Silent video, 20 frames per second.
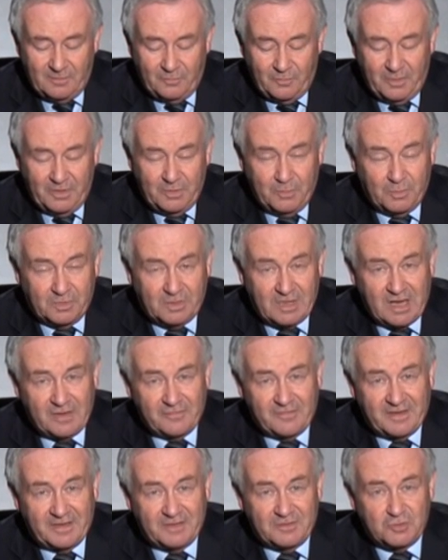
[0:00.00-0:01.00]
we would
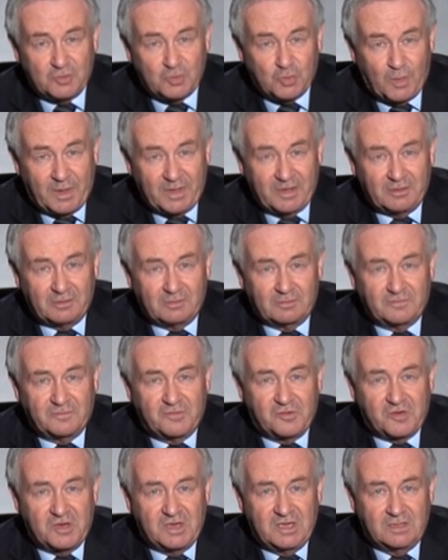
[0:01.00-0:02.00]
have had 12
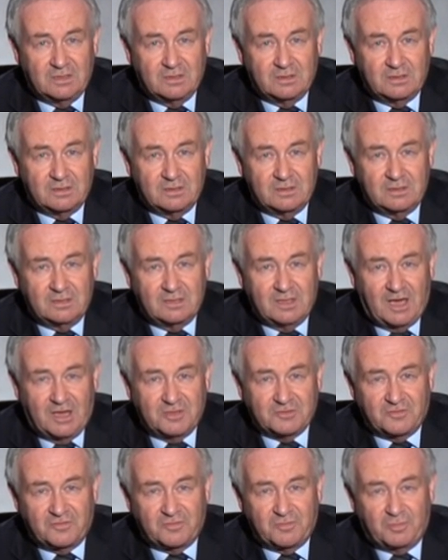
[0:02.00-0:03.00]
green
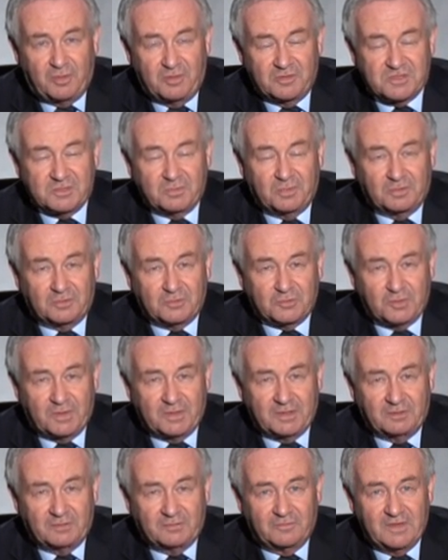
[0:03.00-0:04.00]
out of a possible
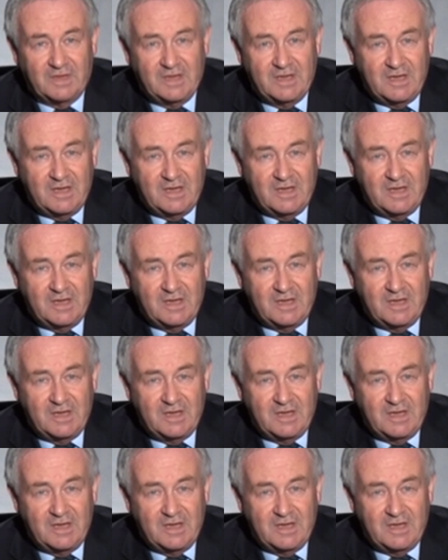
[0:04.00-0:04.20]
12.